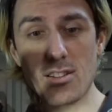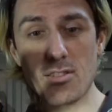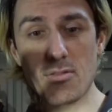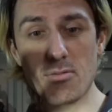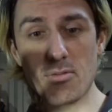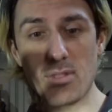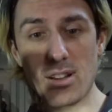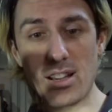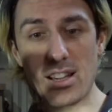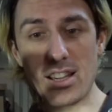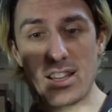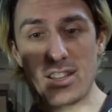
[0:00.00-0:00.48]

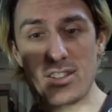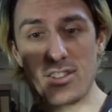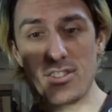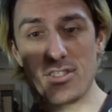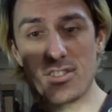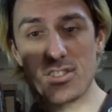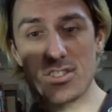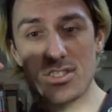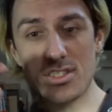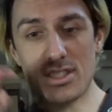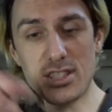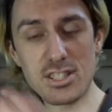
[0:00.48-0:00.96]
where you
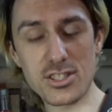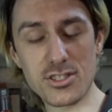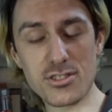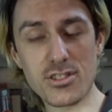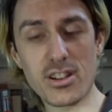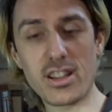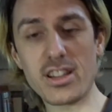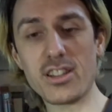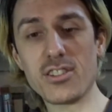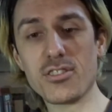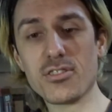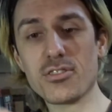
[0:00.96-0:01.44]
can see
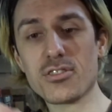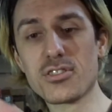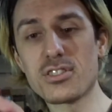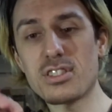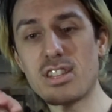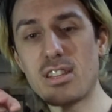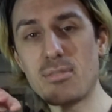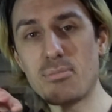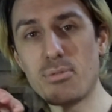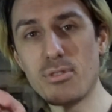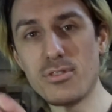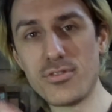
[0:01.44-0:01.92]
trails.
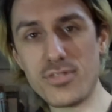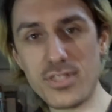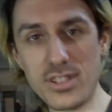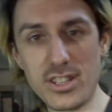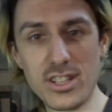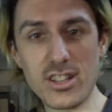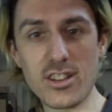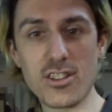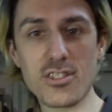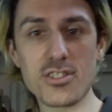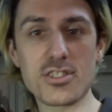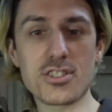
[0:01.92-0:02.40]
He put
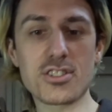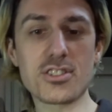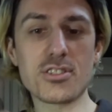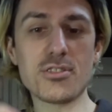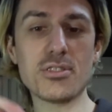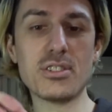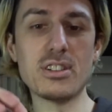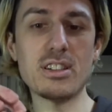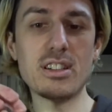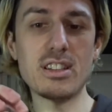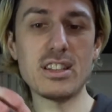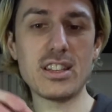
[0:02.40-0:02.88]
videos
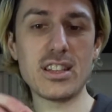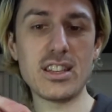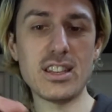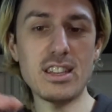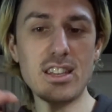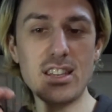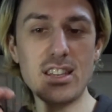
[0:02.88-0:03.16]
to it.